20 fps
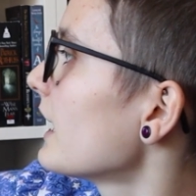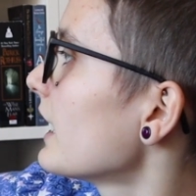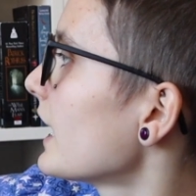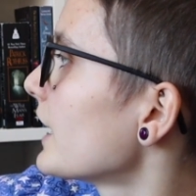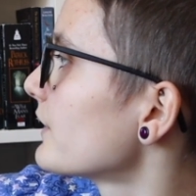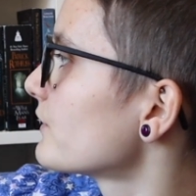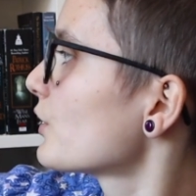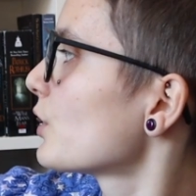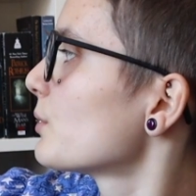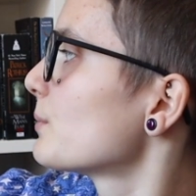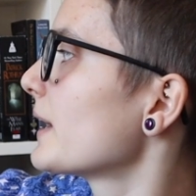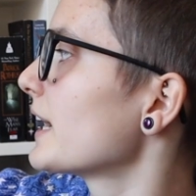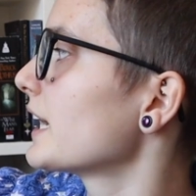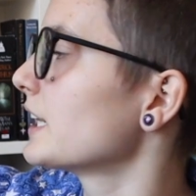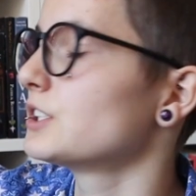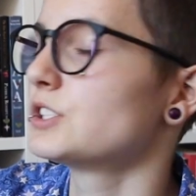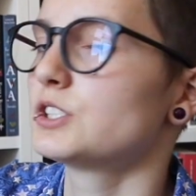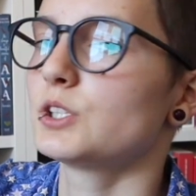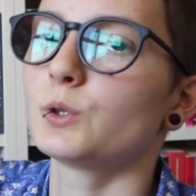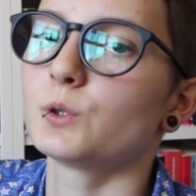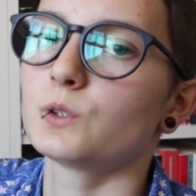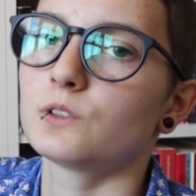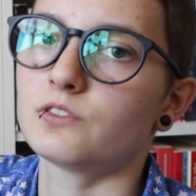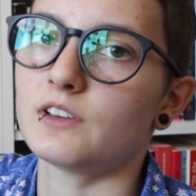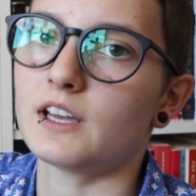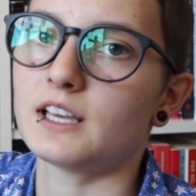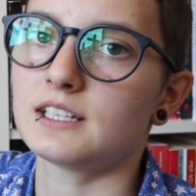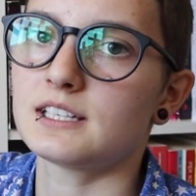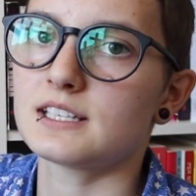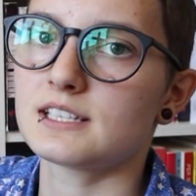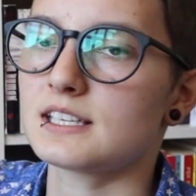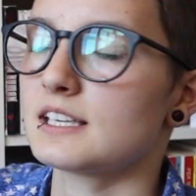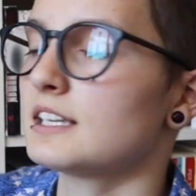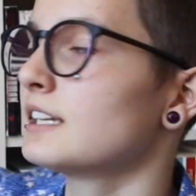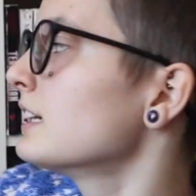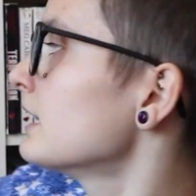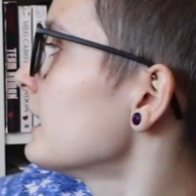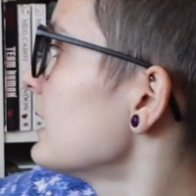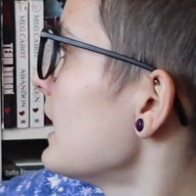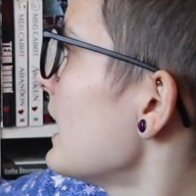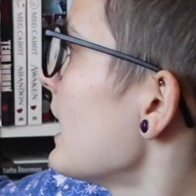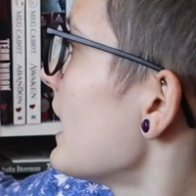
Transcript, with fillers: I have all my adult fantasy.